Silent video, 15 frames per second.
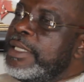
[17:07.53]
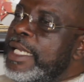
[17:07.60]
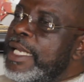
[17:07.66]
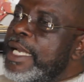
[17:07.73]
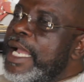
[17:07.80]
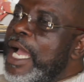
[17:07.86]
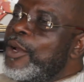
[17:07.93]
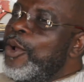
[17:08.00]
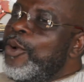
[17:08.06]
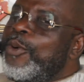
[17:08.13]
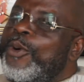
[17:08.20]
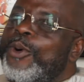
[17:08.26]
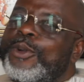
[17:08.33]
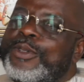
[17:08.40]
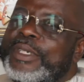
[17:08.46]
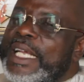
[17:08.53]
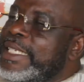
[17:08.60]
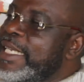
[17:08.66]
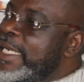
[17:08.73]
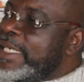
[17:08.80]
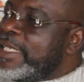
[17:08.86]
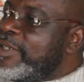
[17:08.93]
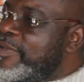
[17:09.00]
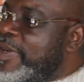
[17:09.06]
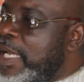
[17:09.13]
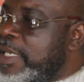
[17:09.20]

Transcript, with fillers: They cannot go to the Executive